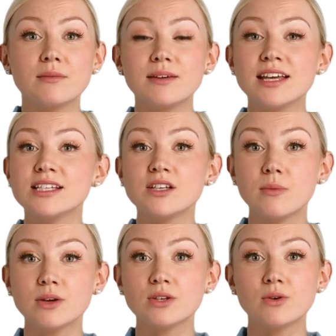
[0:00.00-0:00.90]
P S
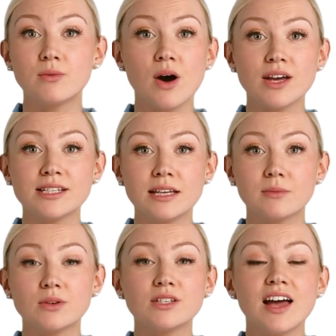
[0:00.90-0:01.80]
W with product
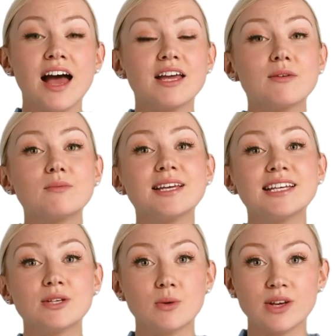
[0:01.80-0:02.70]
samples and complete
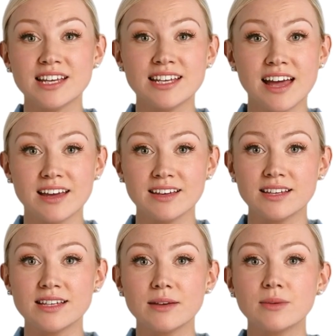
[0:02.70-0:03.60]
supporting data,
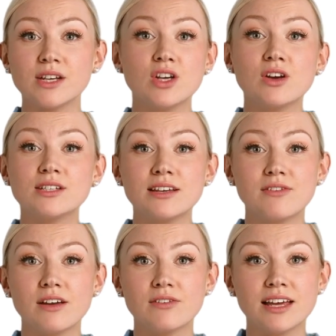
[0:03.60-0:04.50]
plus on-site
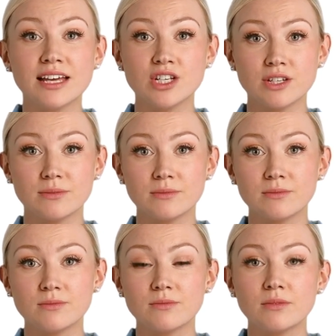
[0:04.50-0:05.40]
verification.
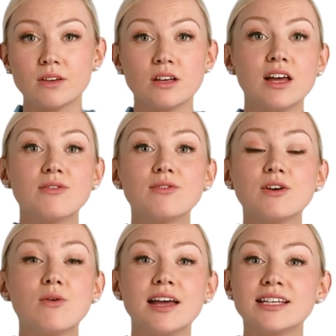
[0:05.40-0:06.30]
The level
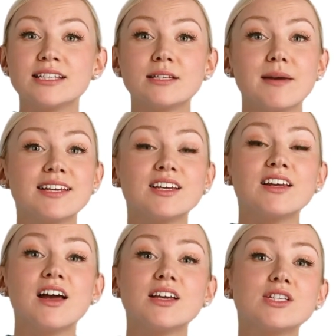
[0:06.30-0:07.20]
required depends on
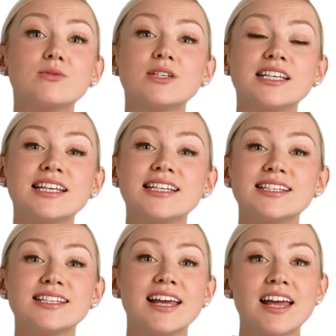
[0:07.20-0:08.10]
the customer's
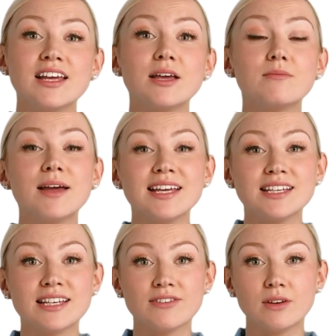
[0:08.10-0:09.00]
needs and the
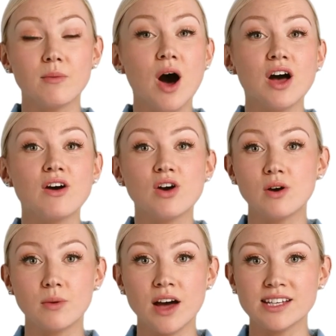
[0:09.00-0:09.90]
complexity of the part or
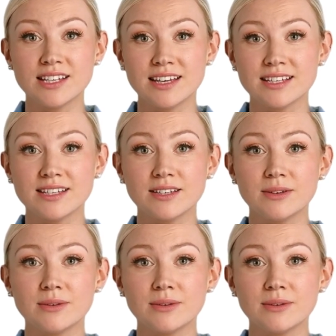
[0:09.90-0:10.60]
process.